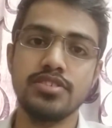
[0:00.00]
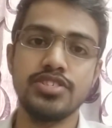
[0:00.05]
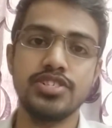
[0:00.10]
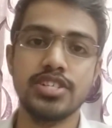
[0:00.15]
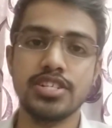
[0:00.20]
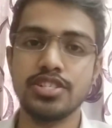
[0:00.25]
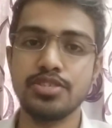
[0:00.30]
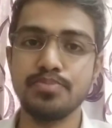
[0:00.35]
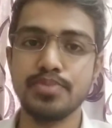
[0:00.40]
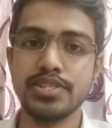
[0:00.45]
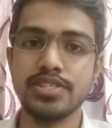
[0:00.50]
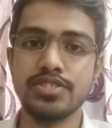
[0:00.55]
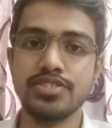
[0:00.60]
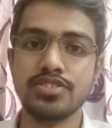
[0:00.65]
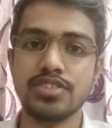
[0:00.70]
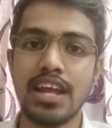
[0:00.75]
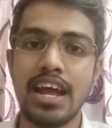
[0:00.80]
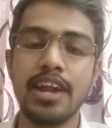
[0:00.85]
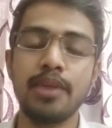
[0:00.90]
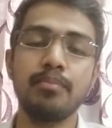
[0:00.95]

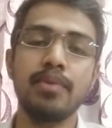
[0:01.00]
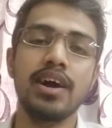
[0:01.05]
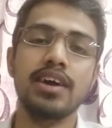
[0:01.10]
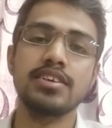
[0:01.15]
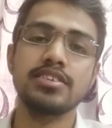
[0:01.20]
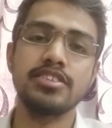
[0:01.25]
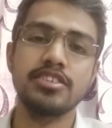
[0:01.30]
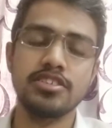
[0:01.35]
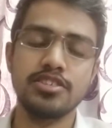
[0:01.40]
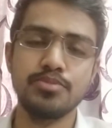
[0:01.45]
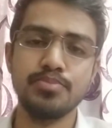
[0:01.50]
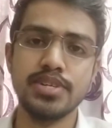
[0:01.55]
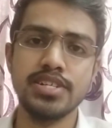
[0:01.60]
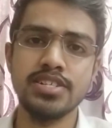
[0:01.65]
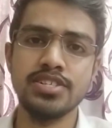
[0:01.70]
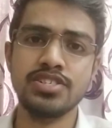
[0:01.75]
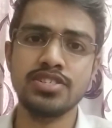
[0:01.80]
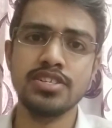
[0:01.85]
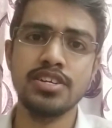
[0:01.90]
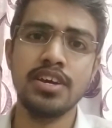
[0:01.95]
judgments, landmark
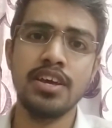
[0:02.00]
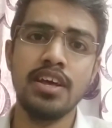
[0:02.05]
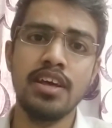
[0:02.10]
judgments,